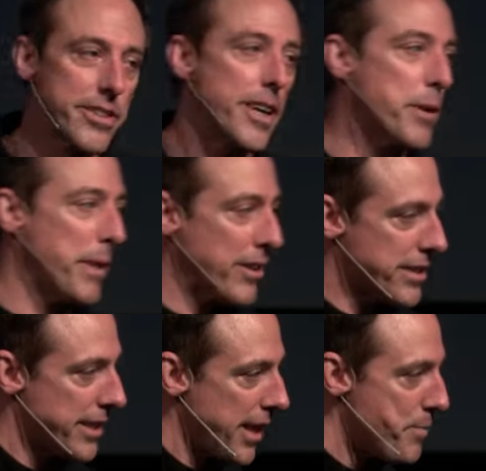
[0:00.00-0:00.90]
talk about
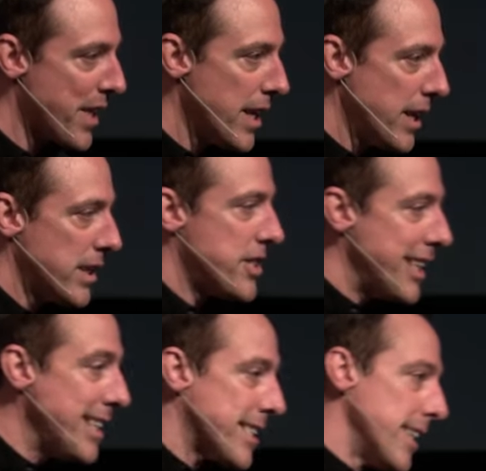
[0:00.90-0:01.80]
today.
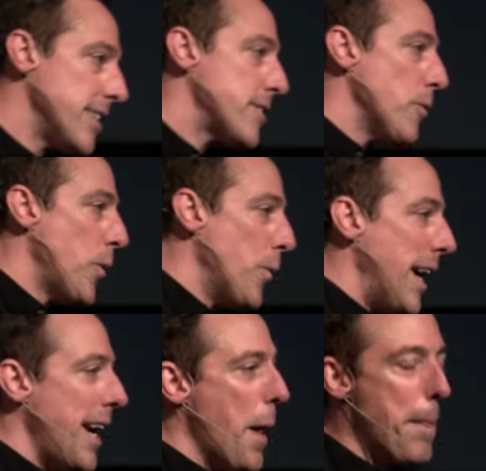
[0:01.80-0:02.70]
Jesus
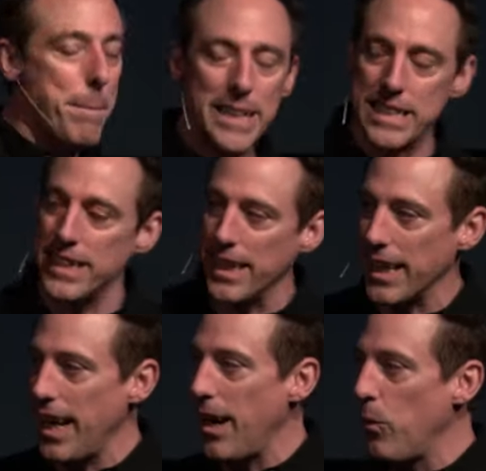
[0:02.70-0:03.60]
went
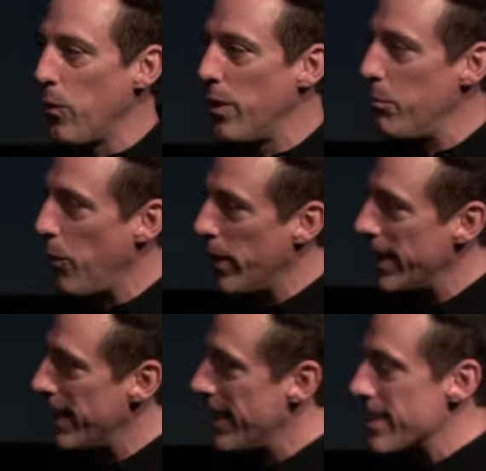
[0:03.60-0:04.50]
missing at one point,
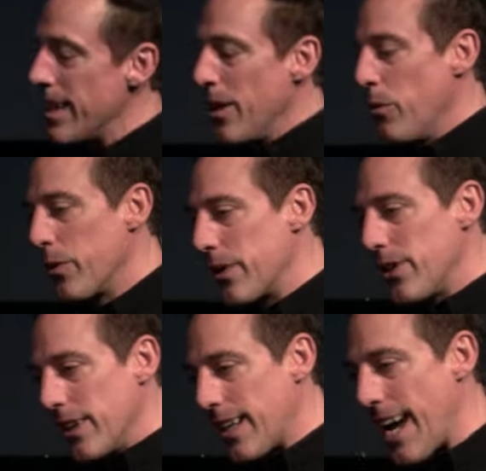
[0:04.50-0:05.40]
and that's what we're going to
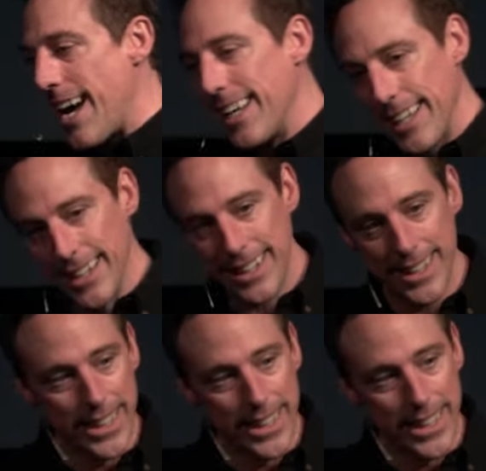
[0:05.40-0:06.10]
look at in